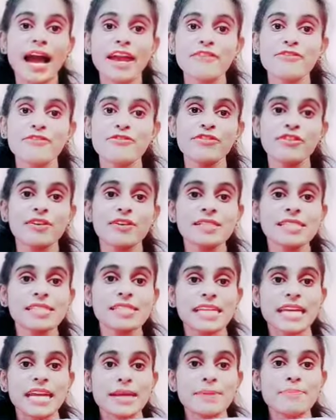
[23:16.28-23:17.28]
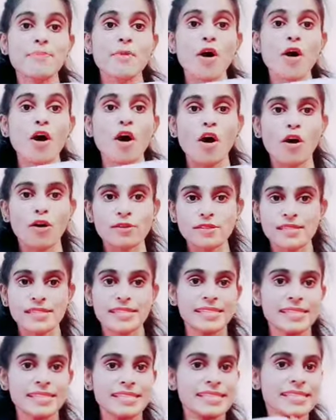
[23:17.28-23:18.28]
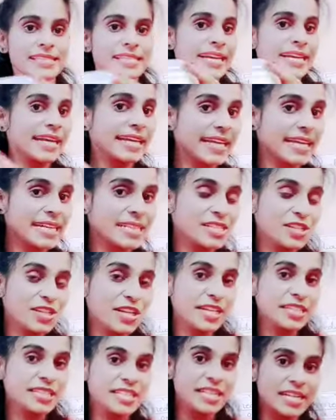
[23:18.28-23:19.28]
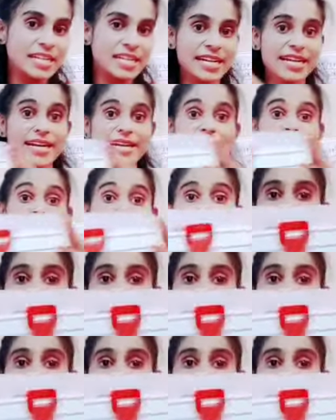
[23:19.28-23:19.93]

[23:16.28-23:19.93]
first aid box. Yes, dear children, can